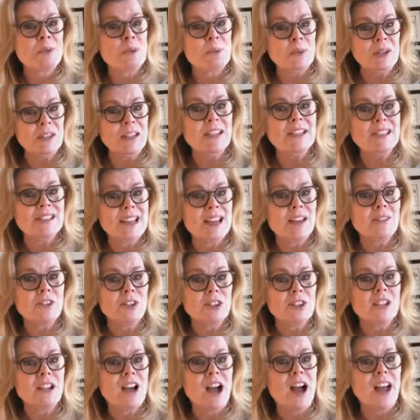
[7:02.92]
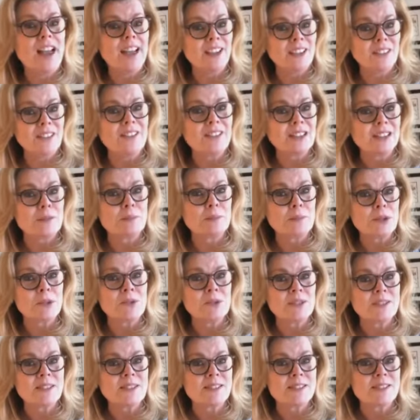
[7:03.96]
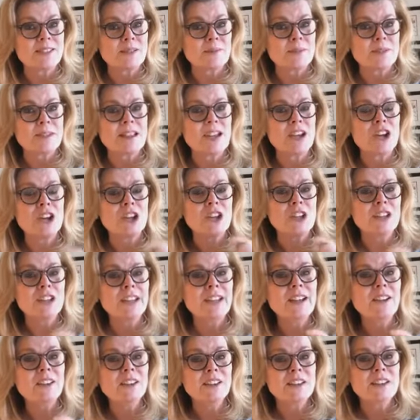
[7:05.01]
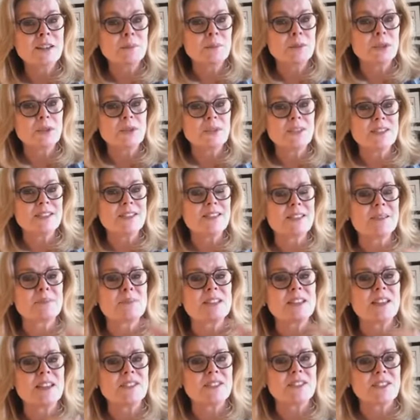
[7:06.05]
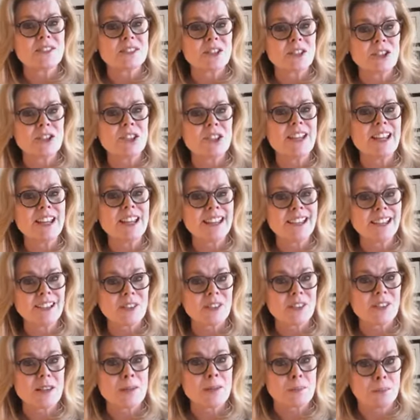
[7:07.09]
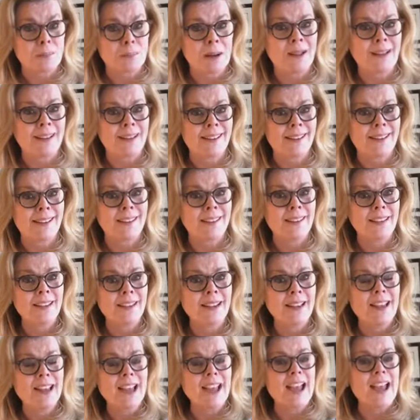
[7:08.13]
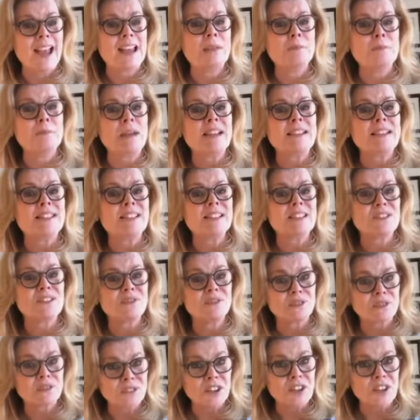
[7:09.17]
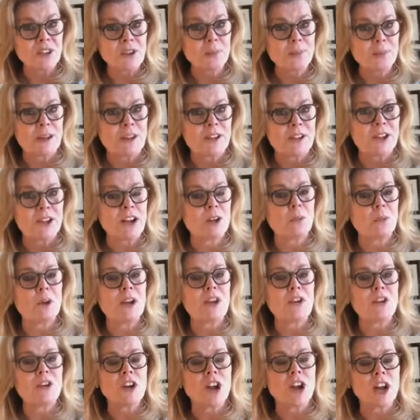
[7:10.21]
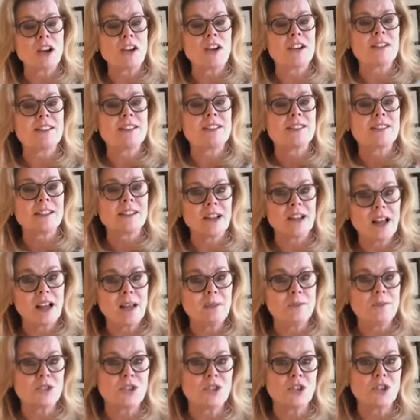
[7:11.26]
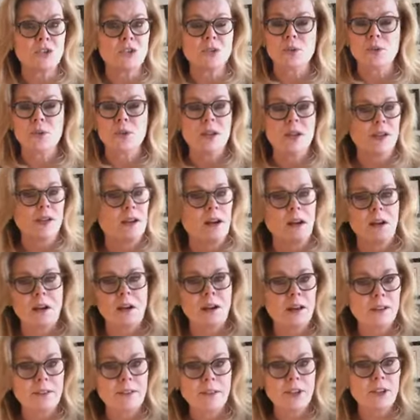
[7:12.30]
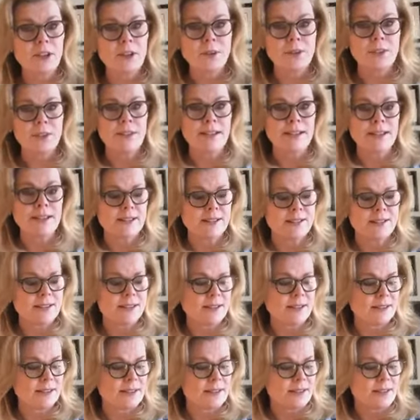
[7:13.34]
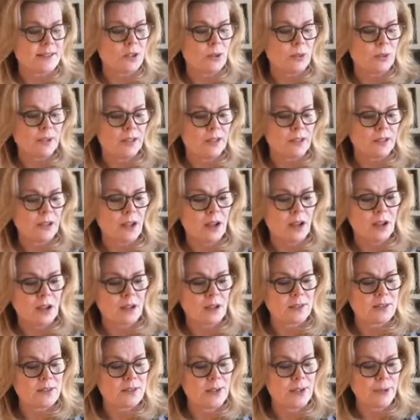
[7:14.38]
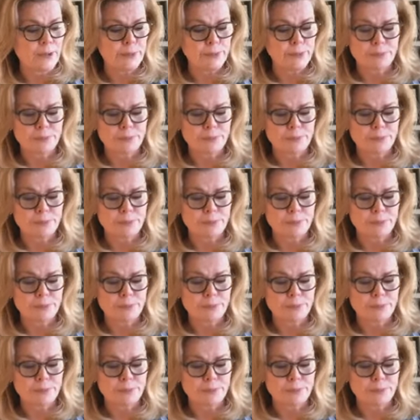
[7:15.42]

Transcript: but we need to have good, healthy immune systems. Good, healthy immune systems gives us a good, healthy body, and it makes us feel better, and we are not going to succumb to, uh, you know, the latest thing that's going along. So,